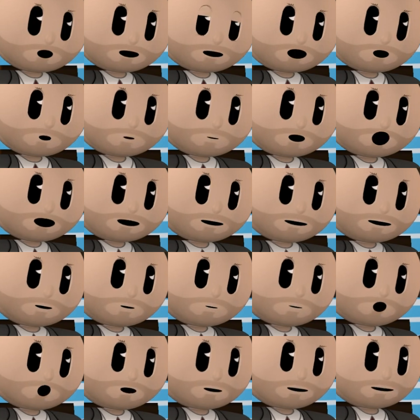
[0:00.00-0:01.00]
We are right
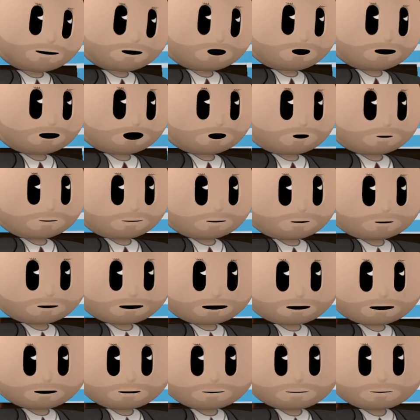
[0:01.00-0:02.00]
there rolling up our
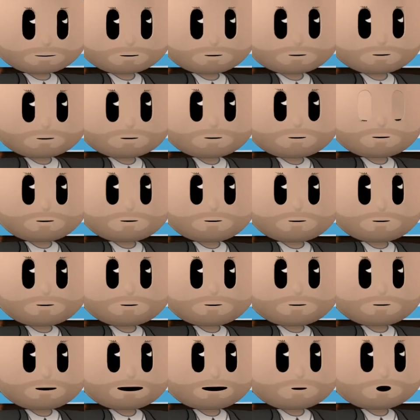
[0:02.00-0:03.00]
sleeves,
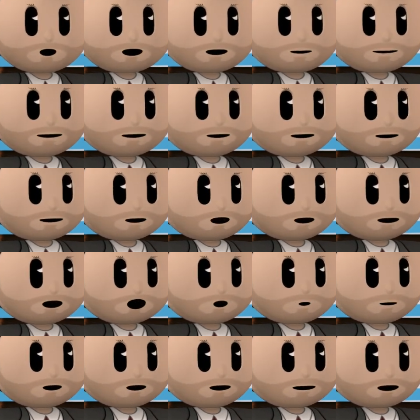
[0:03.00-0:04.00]
trying to be a
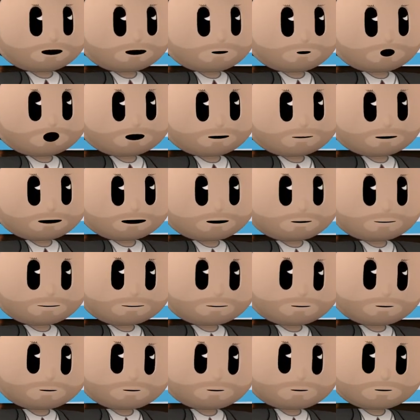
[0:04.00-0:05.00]
part of the
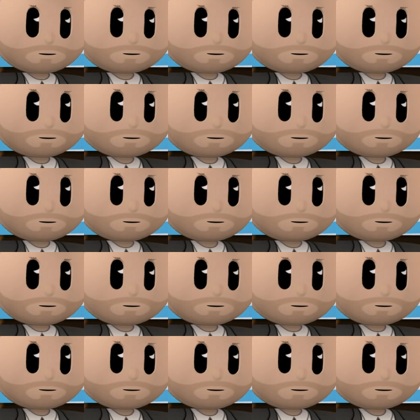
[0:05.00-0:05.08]
process,